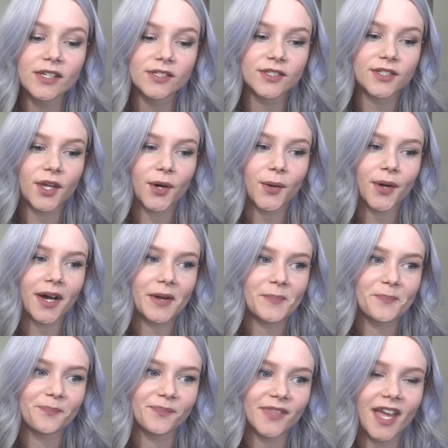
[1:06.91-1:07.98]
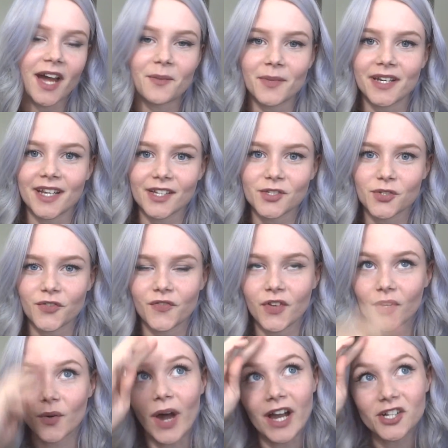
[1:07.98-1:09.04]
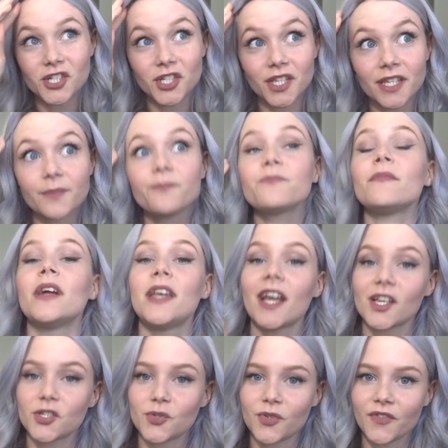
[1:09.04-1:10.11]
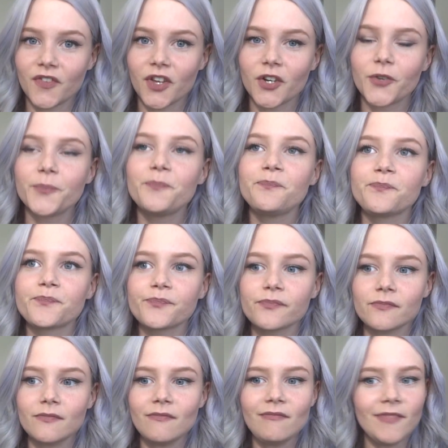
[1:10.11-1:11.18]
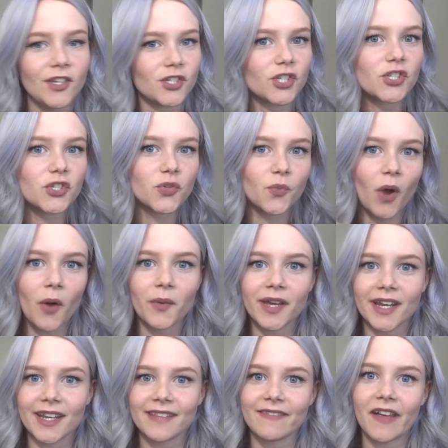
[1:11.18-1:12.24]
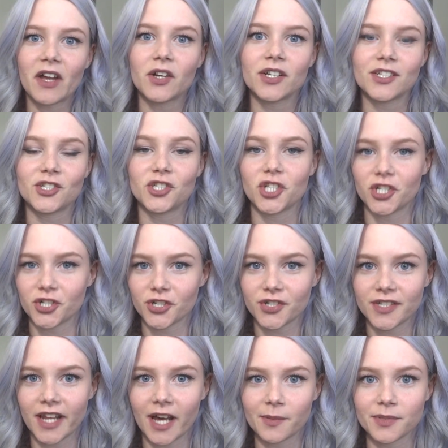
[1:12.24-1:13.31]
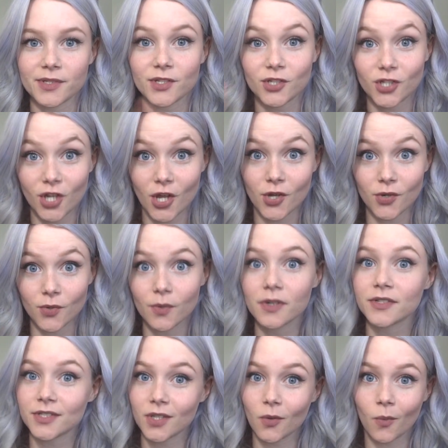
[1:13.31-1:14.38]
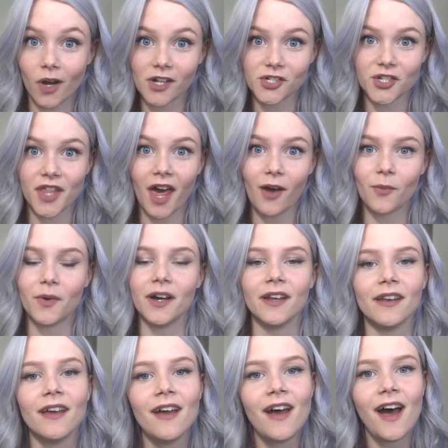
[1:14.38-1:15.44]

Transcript: So yeah, my next review, actually, my next review, just throwing it in there, is Ginger Snaps 2, so watch that one